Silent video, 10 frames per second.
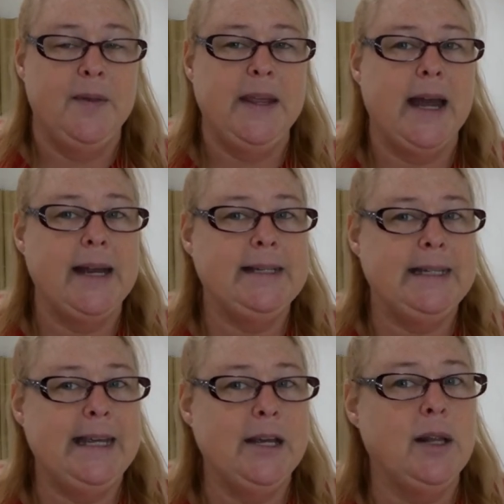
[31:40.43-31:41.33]
the
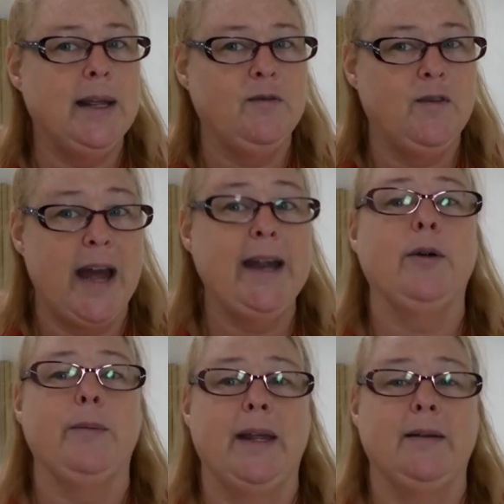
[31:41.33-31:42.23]
ideal
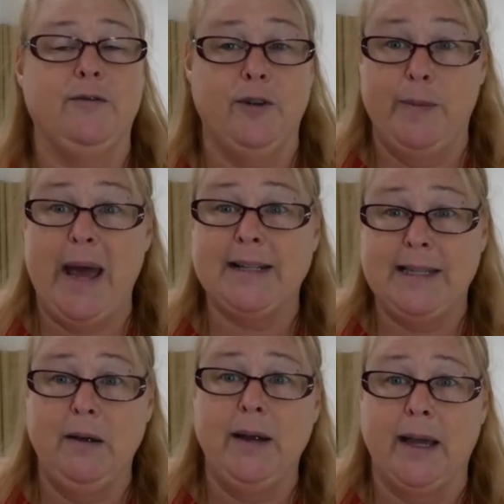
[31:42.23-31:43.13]
environment for
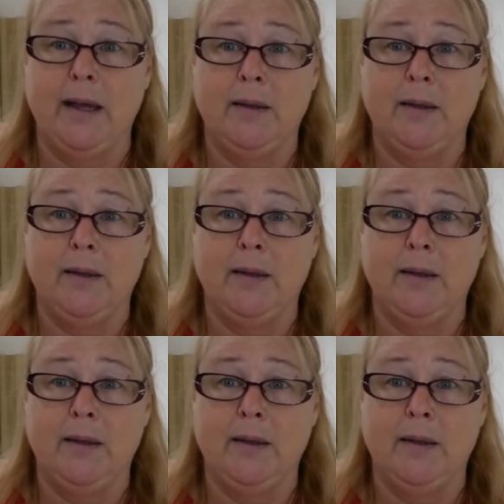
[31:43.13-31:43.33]
bacteria.